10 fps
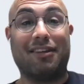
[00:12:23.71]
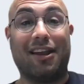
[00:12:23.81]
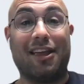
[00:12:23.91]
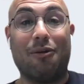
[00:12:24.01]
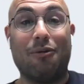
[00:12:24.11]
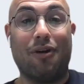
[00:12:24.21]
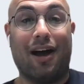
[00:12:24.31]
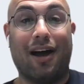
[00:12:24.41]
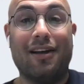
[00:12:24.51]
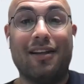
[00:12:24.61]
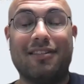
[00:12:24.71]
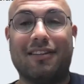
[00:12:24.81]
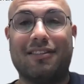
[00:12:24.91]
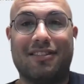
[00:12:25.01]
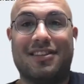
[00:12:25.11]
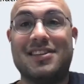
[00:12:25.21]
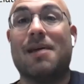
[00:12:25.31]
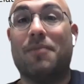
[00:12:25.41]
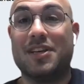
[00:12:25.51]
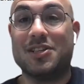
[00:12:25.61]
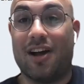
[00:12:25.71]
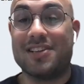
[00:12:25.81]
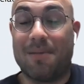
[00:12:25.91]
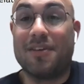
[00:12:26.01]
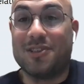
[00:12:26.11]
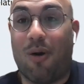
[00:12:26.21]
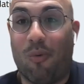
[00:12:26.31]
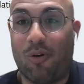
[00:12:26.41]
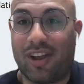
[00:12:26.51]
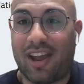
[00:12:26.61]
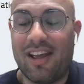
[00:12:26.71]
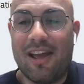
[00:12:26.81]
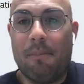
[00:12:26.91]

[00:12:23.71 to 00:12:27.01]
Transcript: telling you that something's not working.